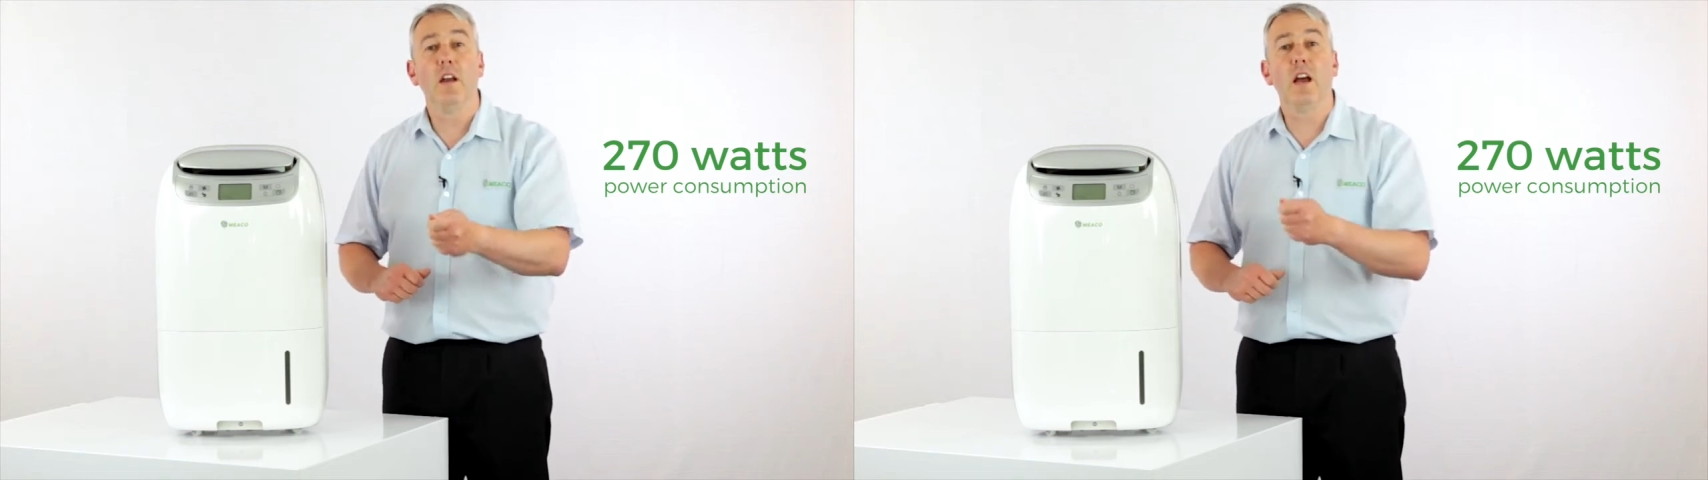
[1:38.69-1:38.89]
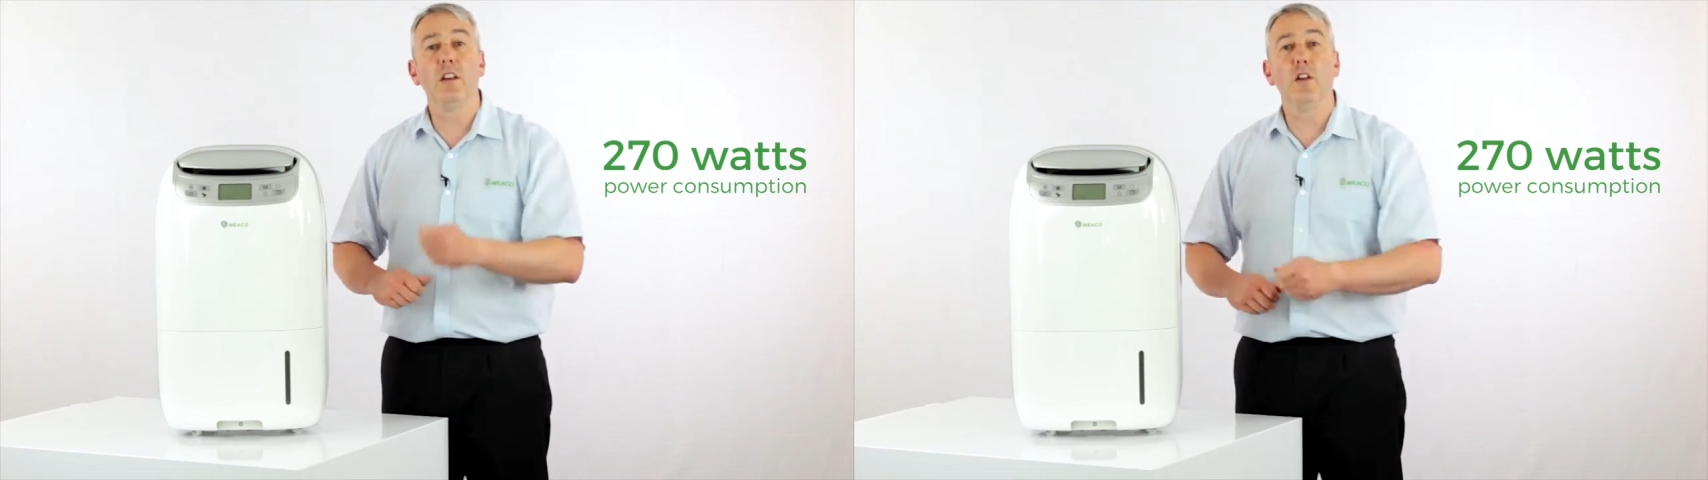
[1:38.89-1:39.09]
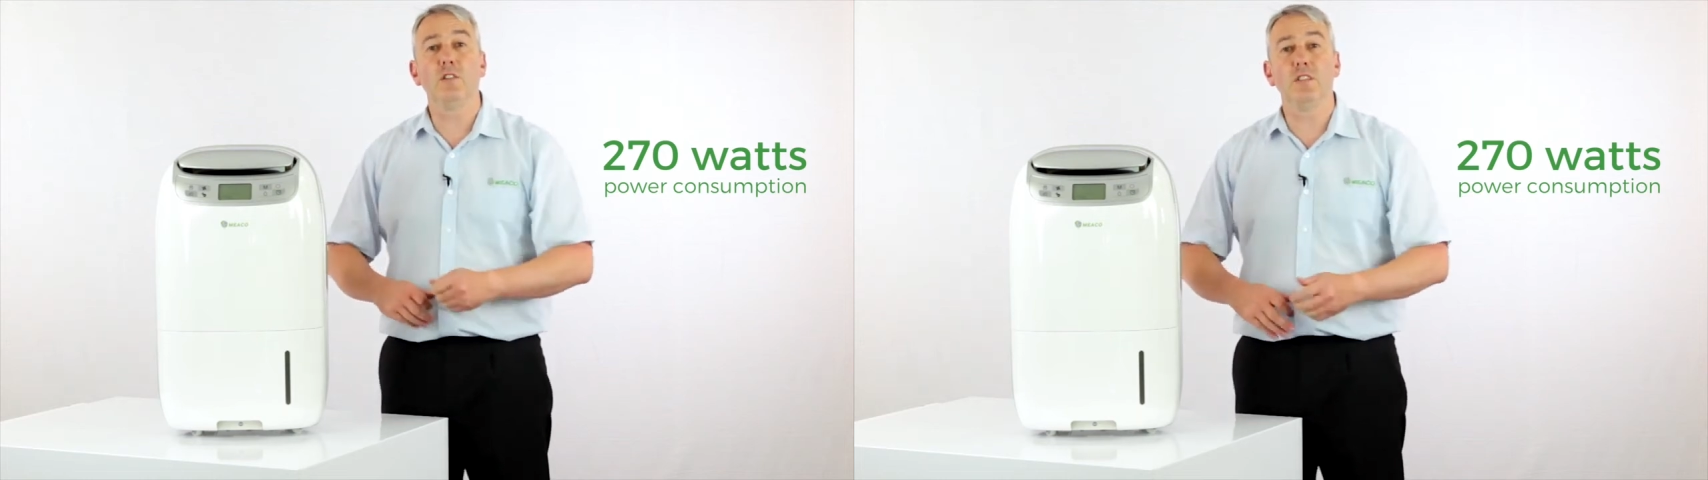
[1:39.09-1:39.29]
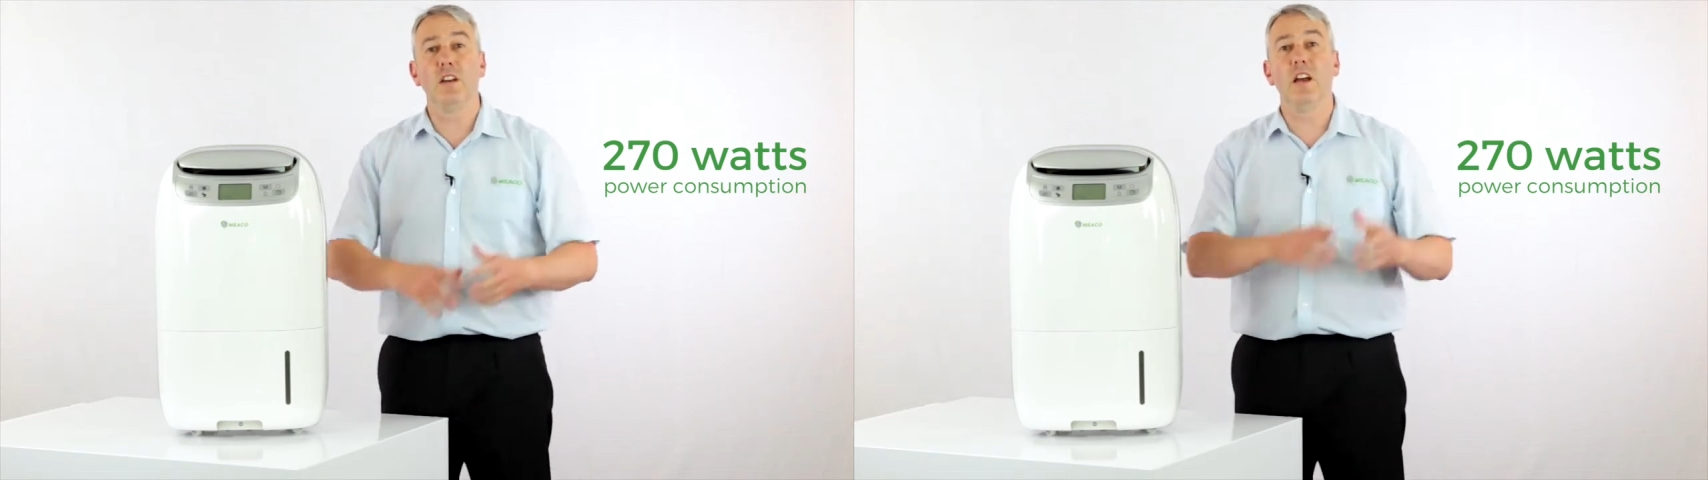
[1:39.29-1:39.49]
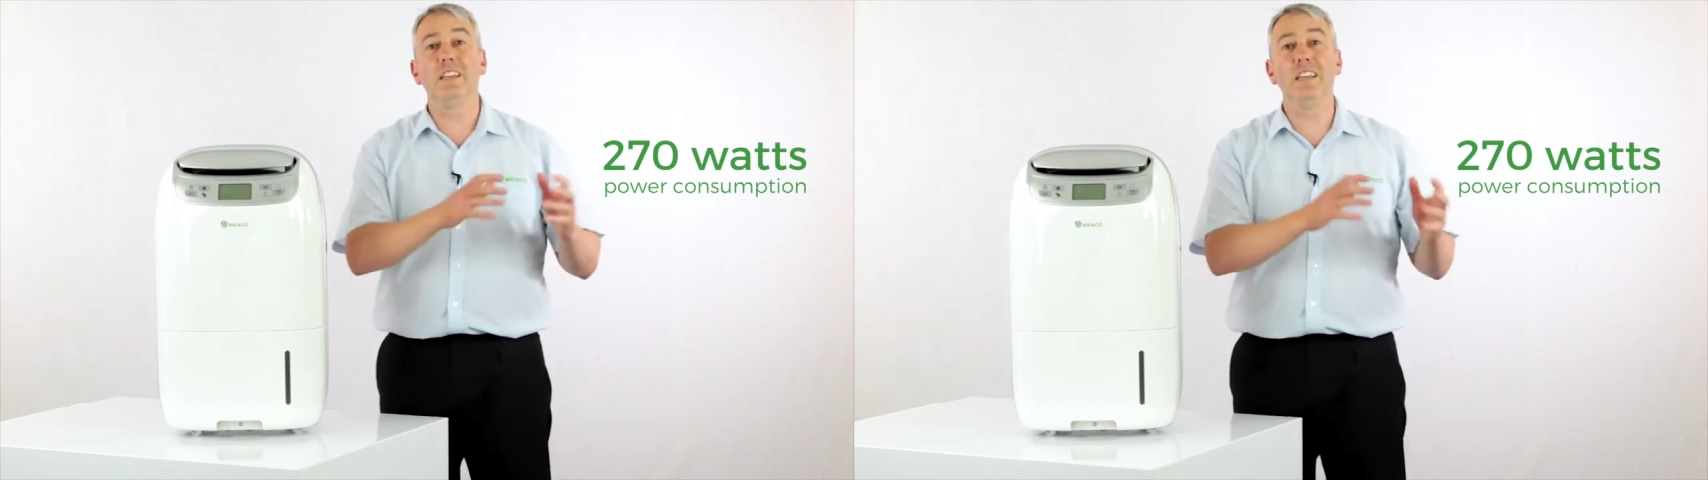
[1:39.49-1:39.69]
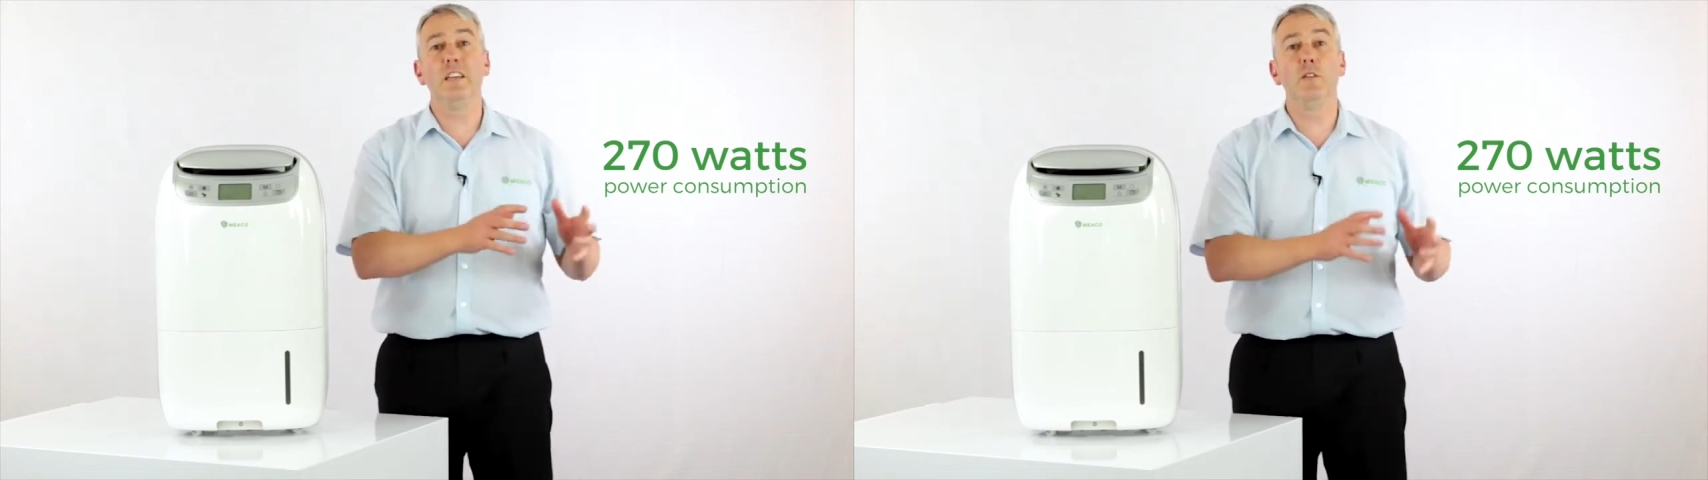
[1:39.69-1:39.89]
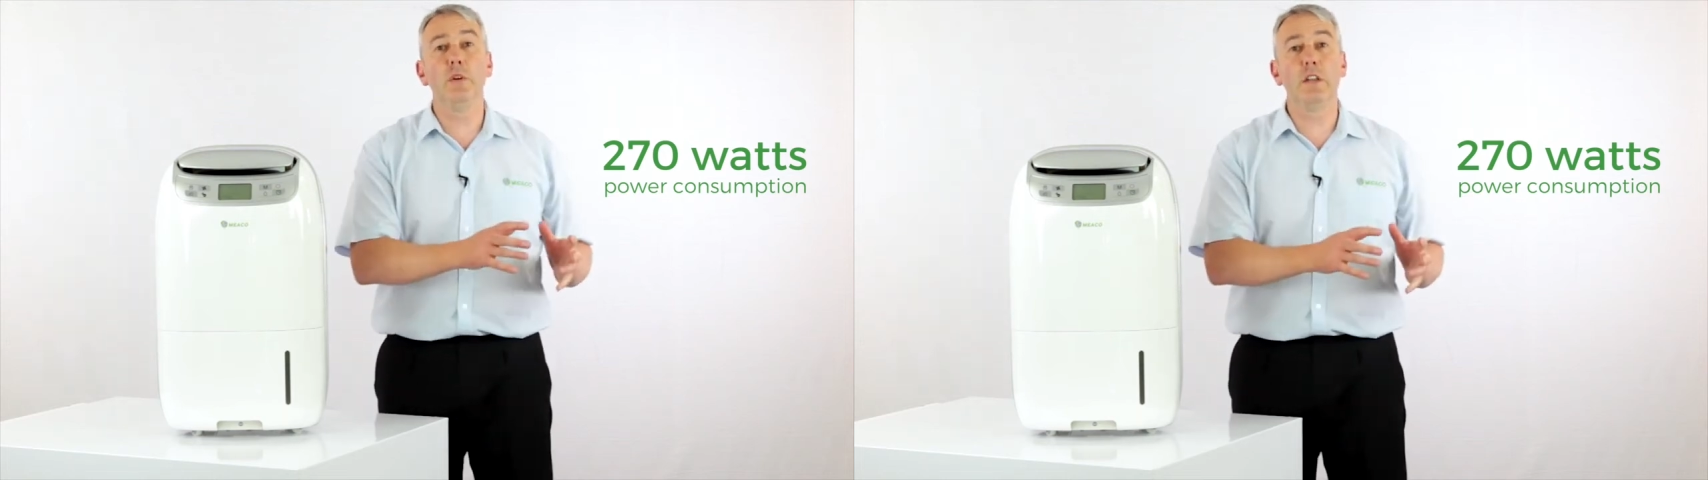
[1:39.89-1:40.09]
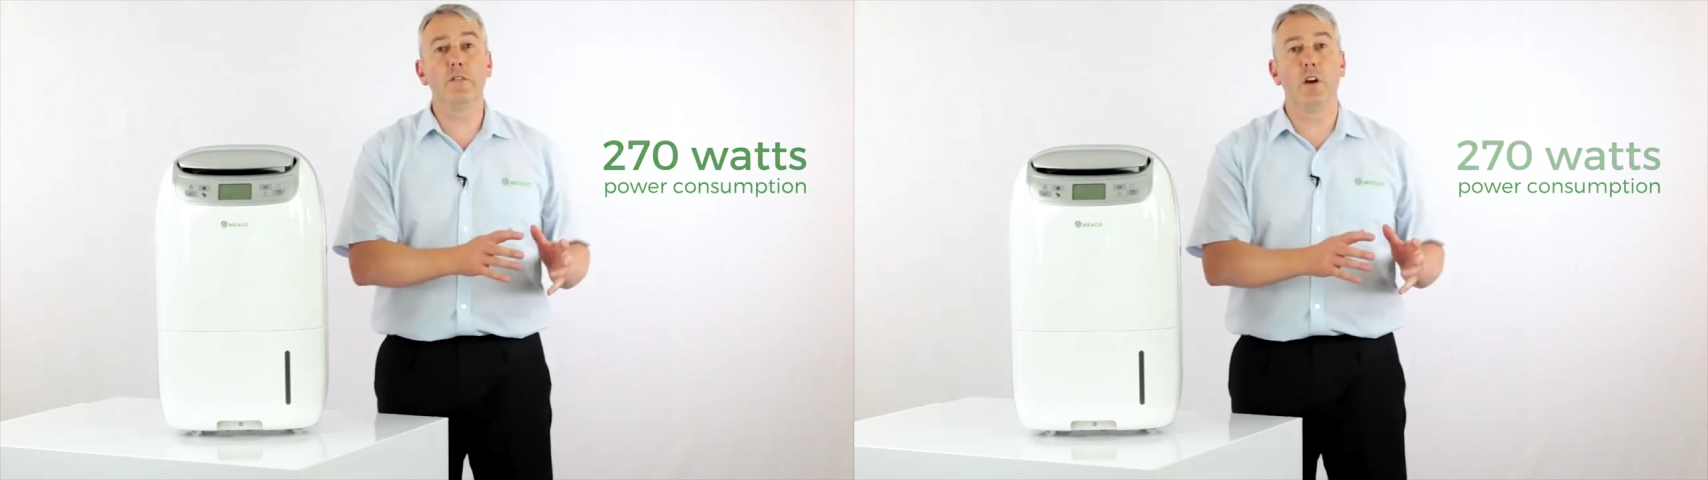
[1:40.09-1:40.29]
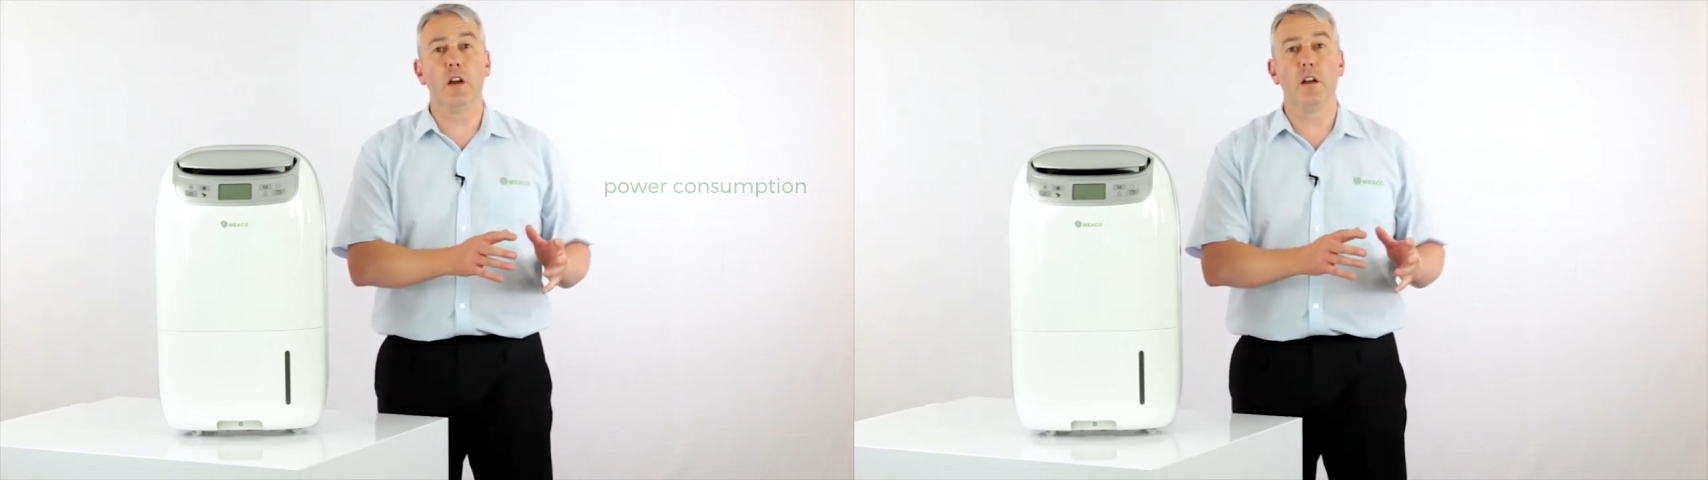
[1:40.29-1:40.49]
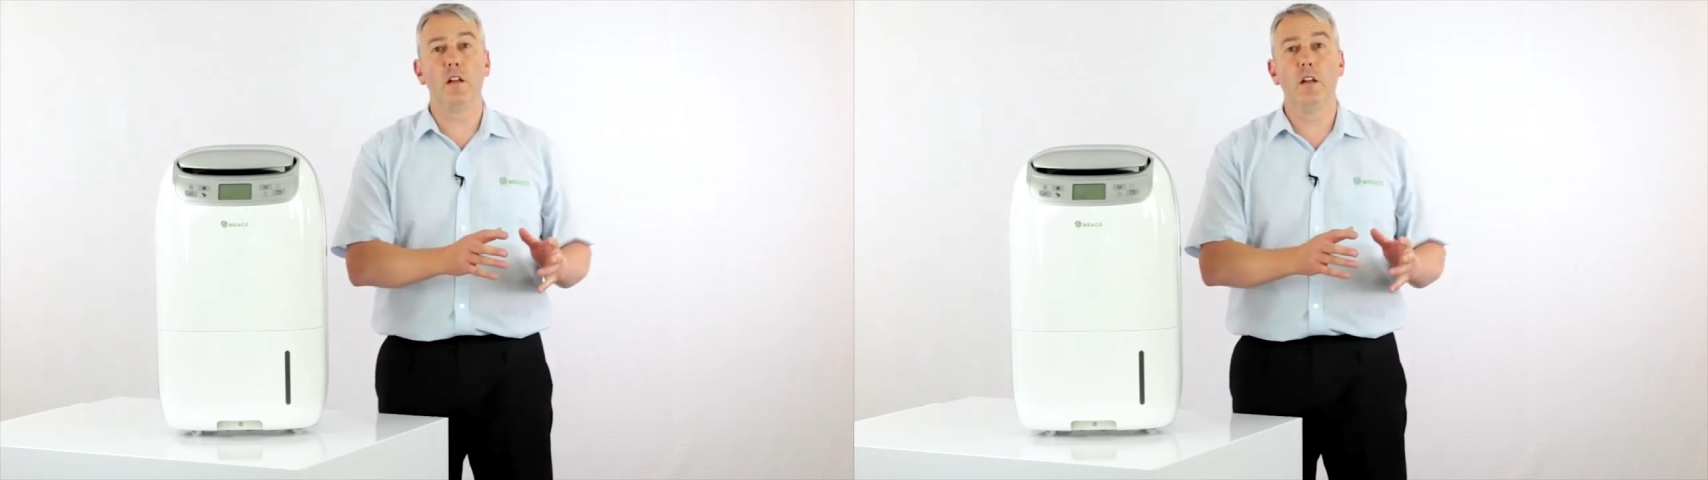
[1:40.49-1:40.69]
and not a
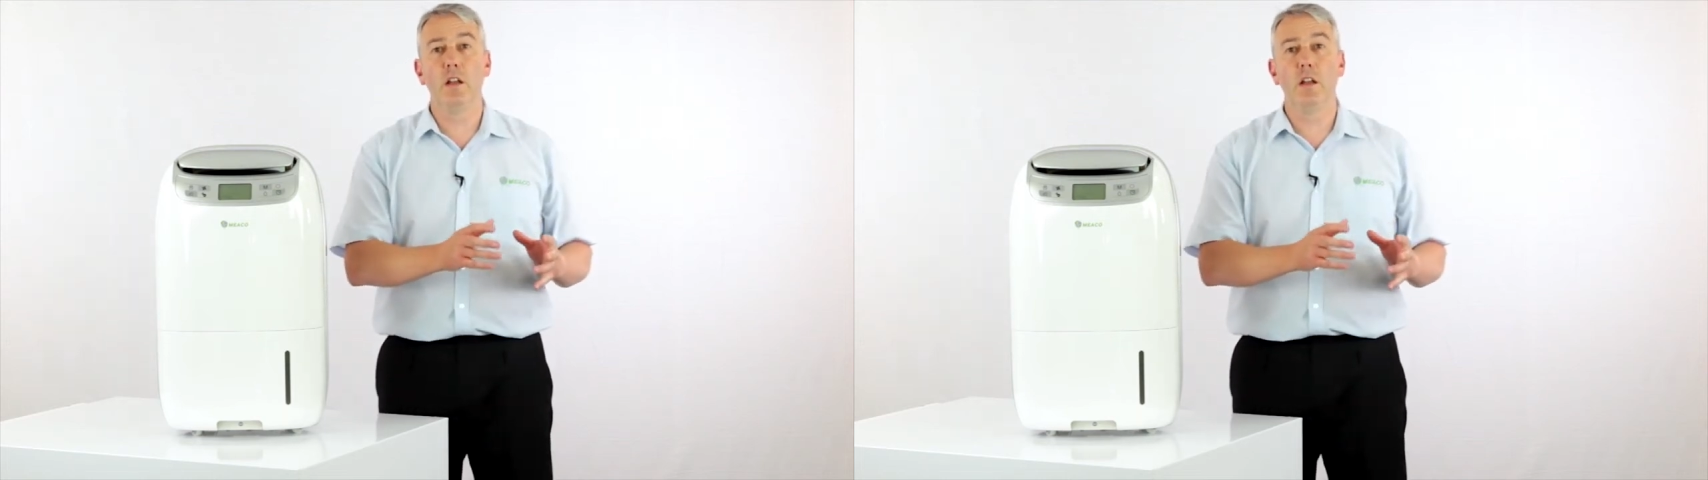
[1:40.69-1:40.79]
dehumidifier